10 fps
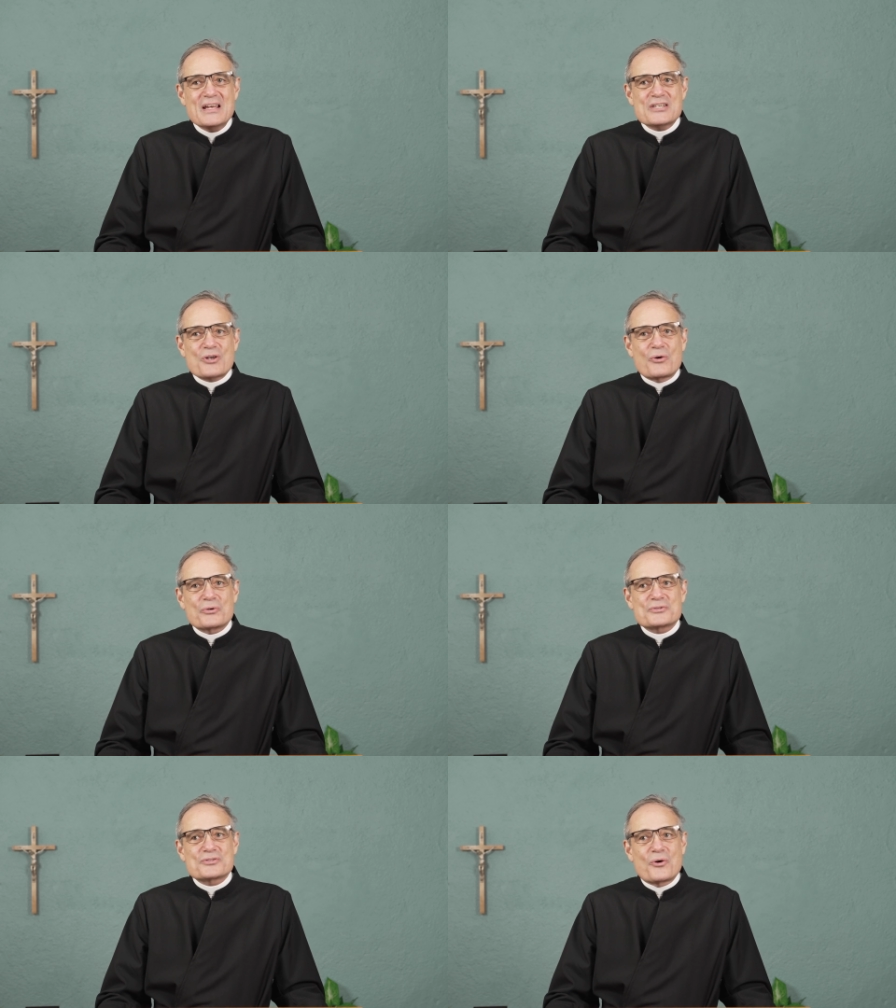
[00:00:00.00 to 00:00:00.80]

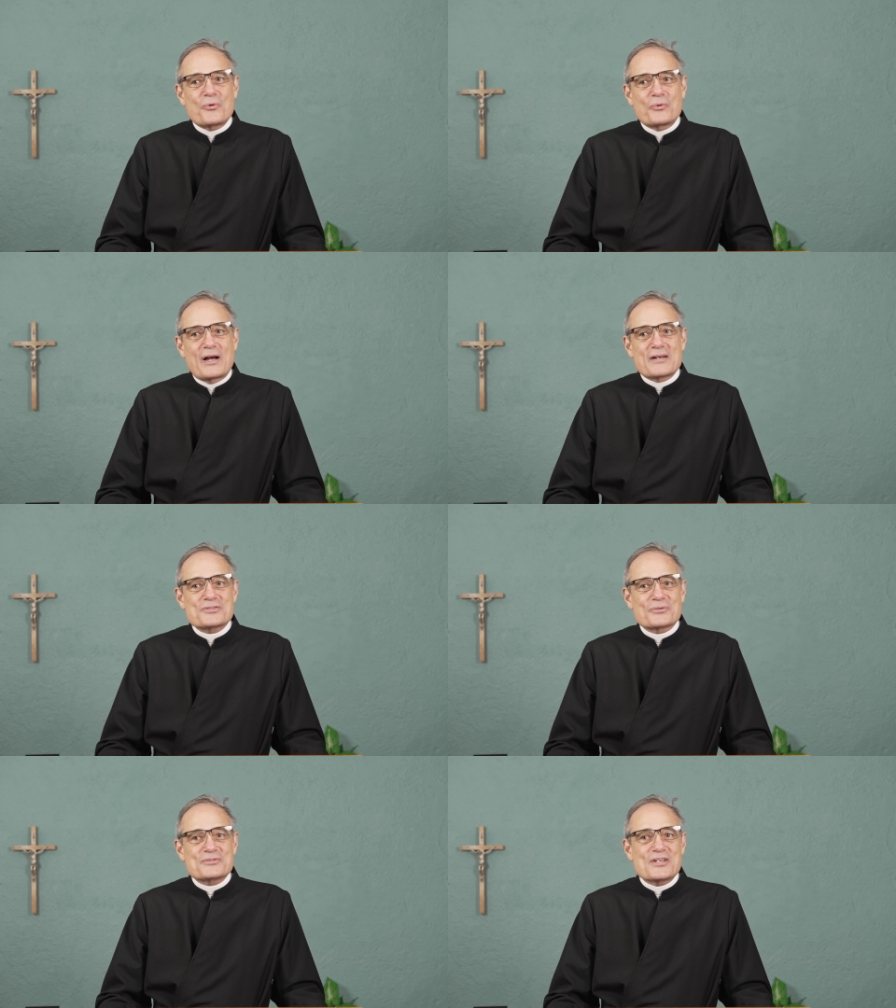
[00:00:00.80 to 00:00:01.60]
So, so, uh,
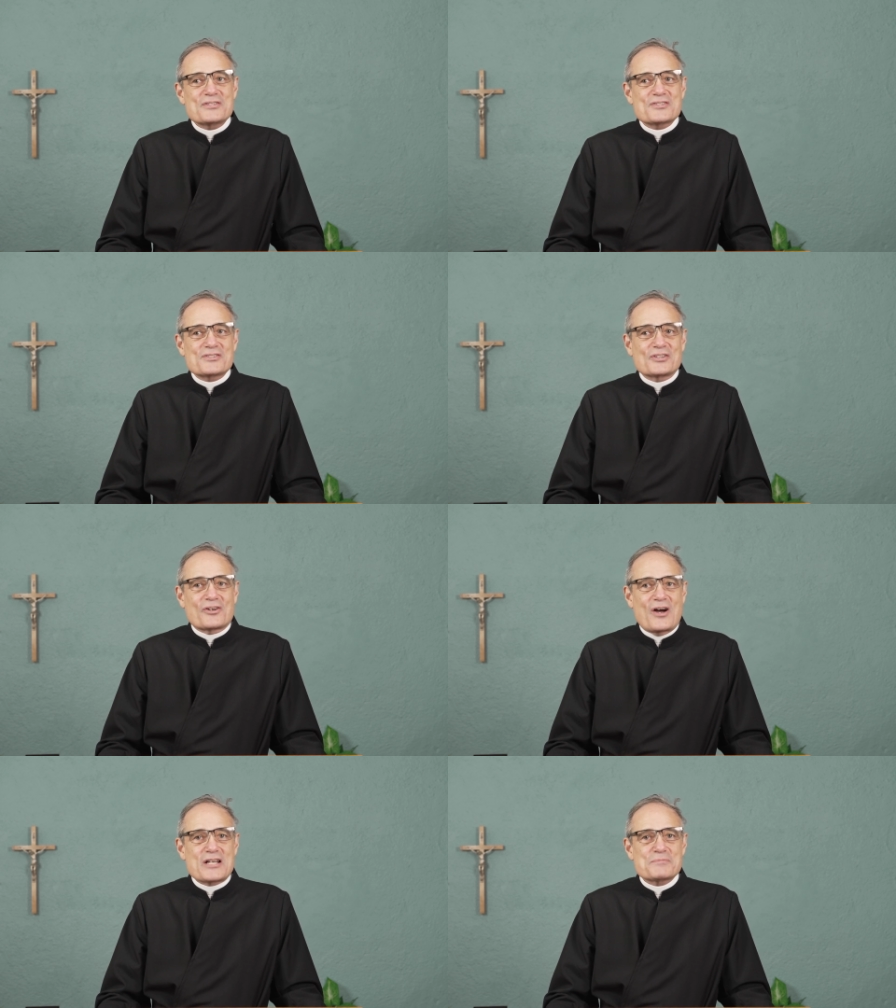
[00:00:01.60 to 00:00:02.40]
so Jesus in the
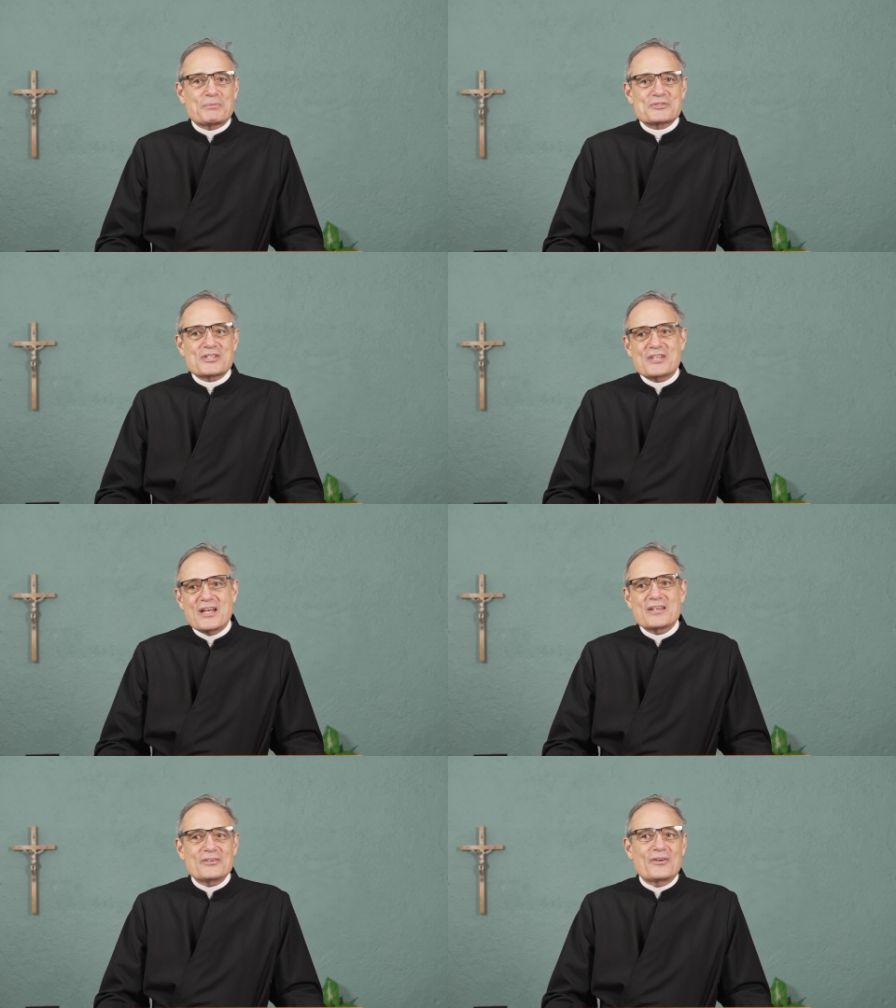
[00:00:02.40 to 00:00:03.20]
gospel says,
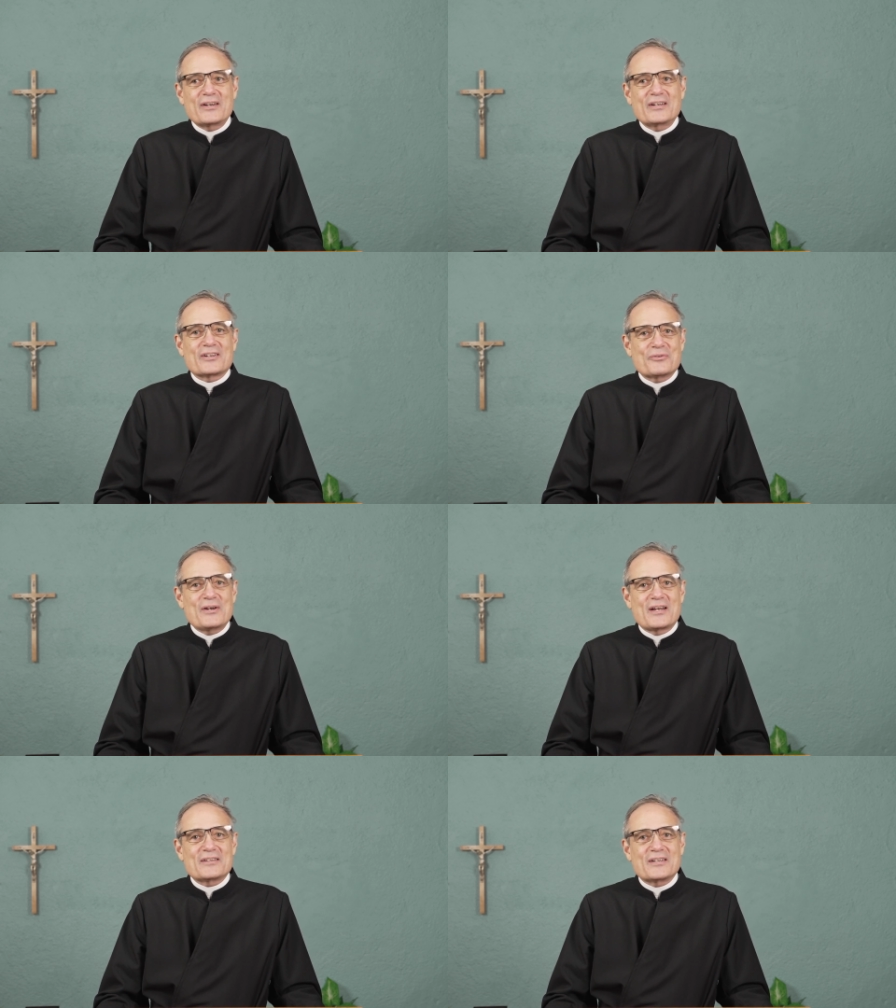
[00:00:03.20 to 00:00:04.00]
hey, you know, I got a
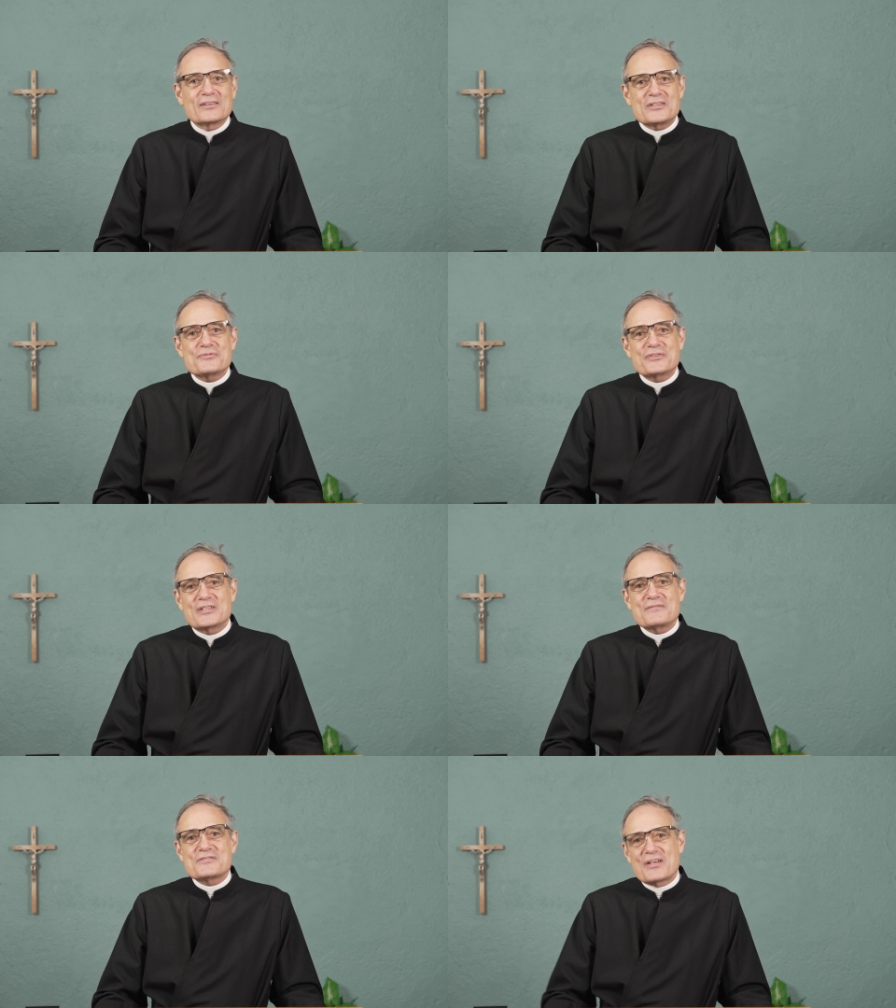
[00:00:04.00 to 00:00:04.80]
great idea. Let's
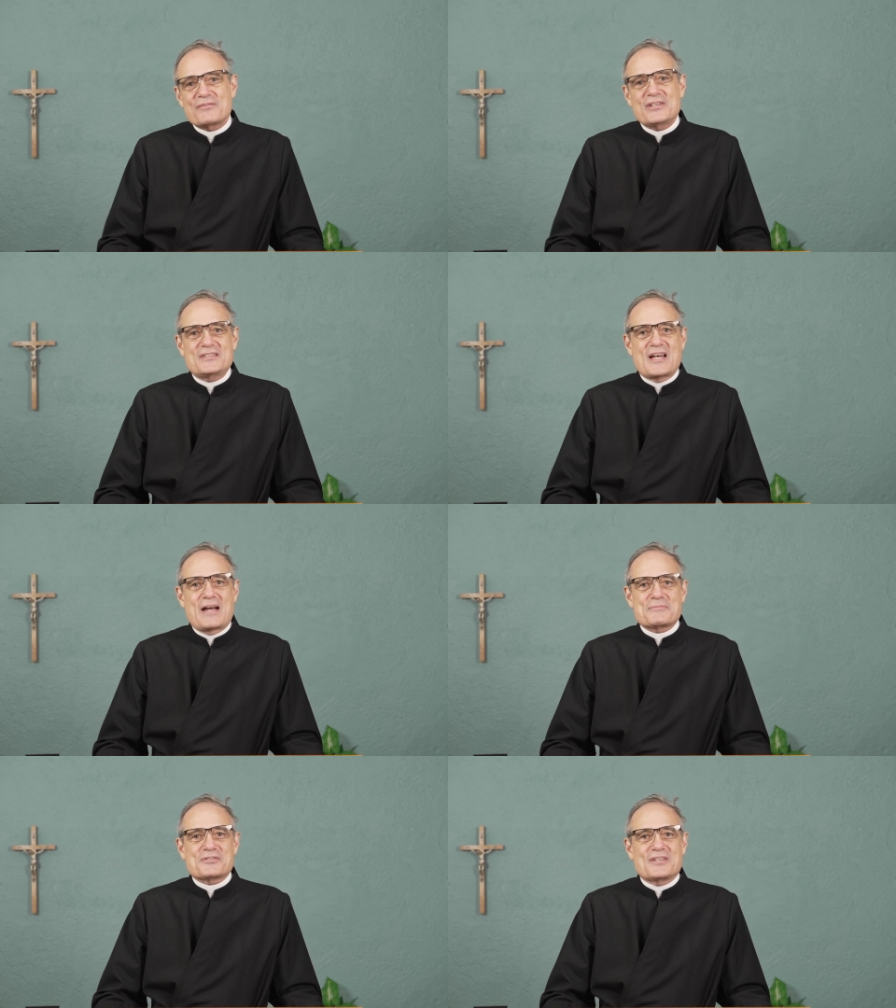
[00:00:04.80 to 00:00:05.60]
forgive seventy
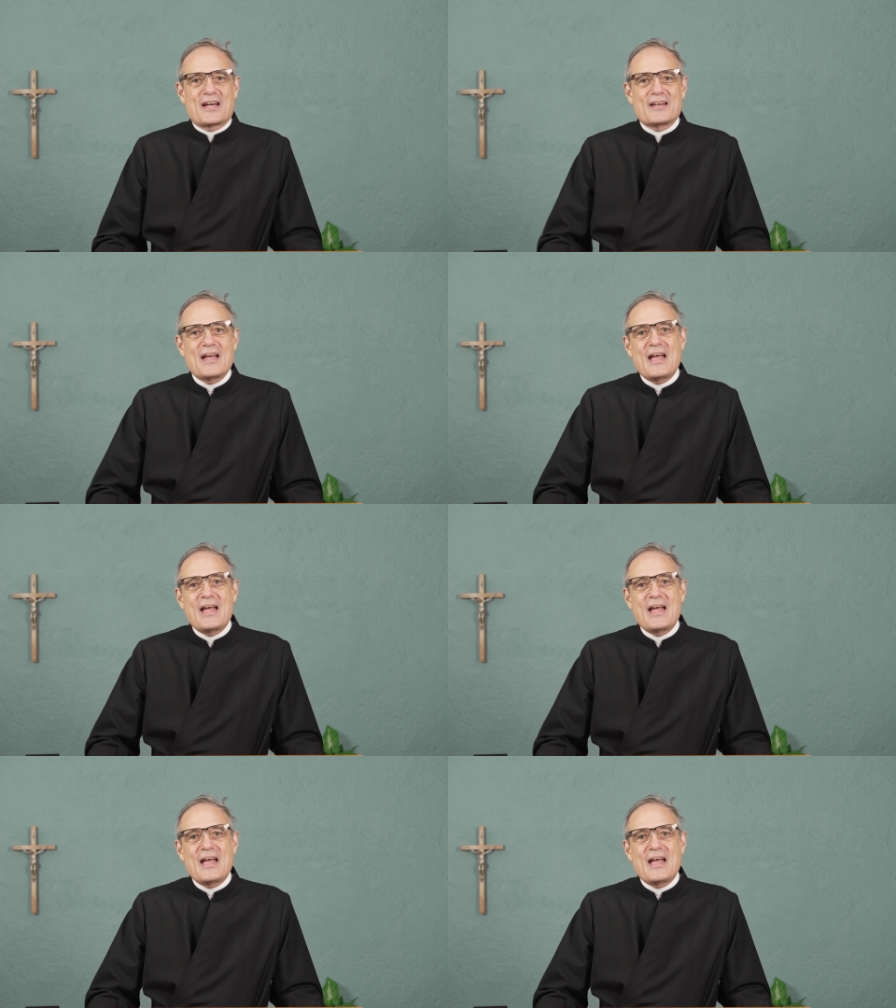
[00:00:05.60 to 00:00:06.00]
times a day.